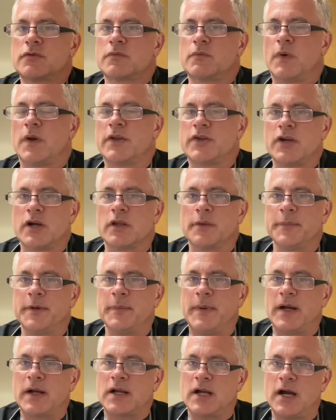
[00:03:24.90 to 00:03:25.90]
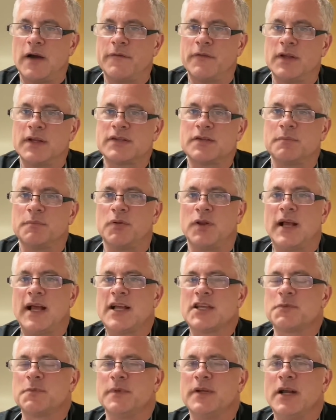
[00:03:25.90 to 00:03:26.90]
want to talk a little bit about convalescent
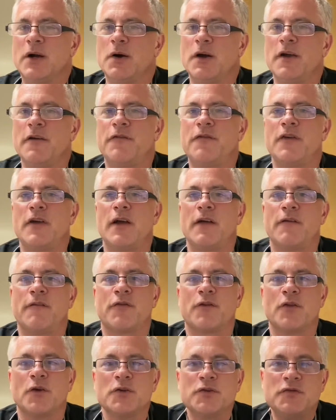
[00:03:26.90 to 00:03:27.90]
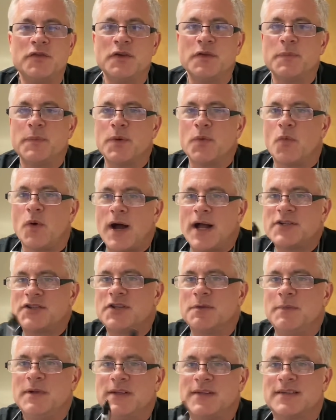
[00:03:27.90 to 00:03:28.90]
plasma. Now, if, for those of you that have been
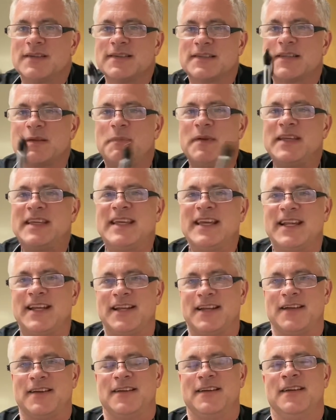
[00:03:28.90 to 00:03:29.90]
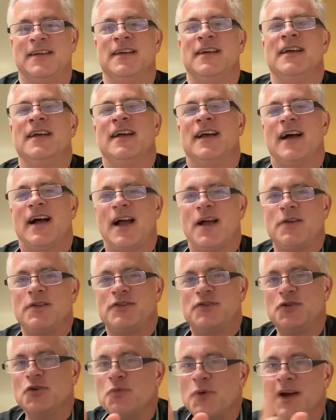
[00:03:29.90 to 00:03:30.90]
watching me since the beginning, I
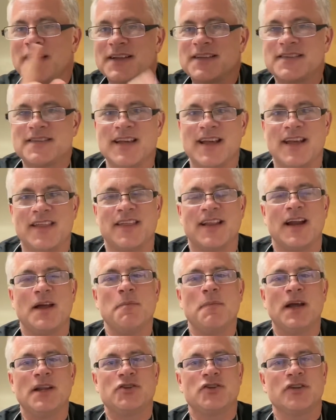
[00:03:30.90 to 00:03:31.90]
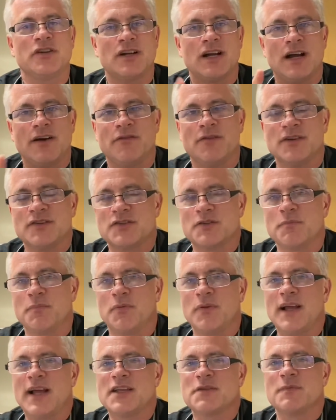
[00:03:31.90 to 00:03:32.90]
do want to say that I mentioned convalescent
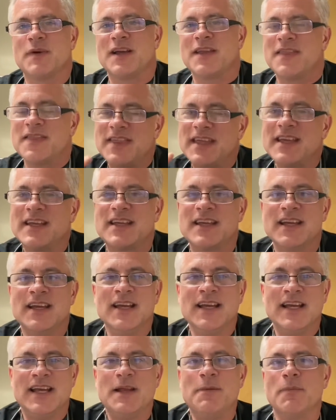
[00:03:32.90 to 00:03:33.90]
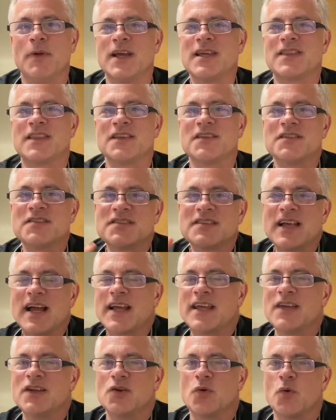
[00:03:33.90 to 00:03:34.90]
plasma, I think, in like the
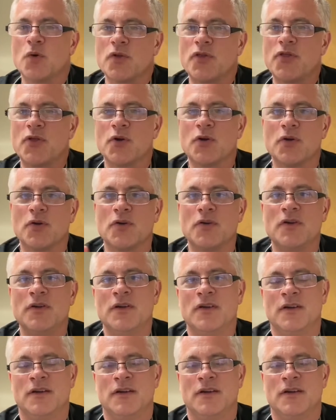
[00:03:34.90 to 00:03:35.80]
second or third